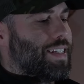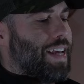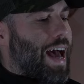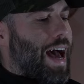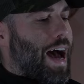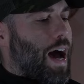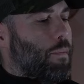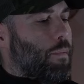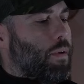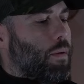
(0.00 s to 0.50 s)

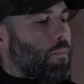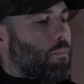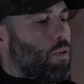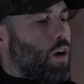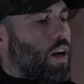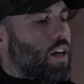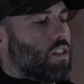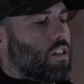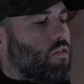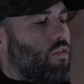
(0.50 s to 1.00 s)
tabbed and
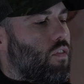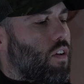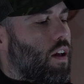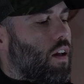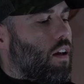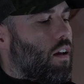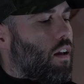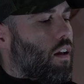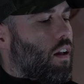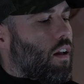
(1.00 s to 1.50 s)
press
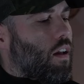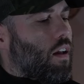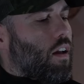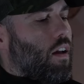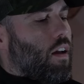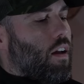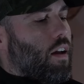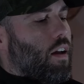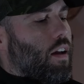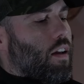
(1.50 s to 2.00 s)
fit.
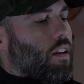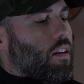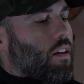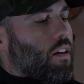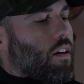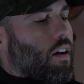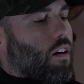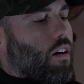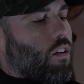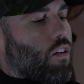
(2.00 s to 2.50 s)
It
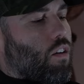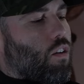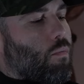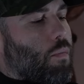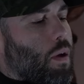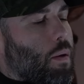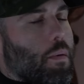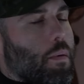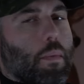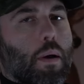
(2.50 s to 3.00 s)
I don't know,
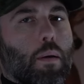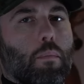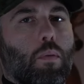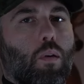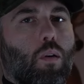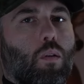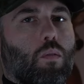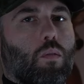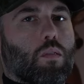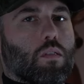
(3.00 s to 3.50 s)
maybe my
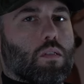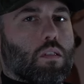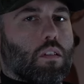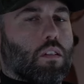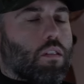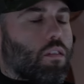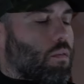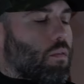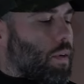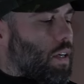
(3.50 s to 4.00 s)
bolt was a
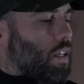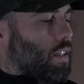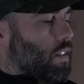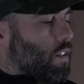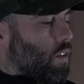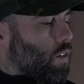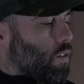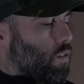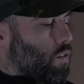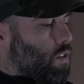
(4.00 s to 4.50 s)
little bit
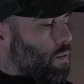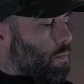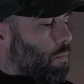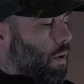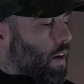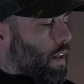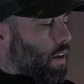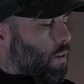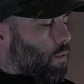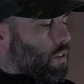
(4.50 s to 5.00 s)
loose,
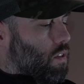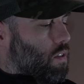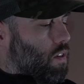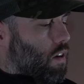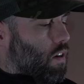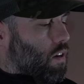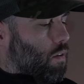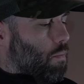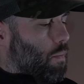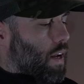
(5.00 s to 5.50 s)
but it would
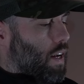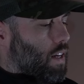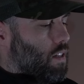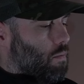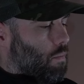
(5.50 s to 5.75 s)
start to make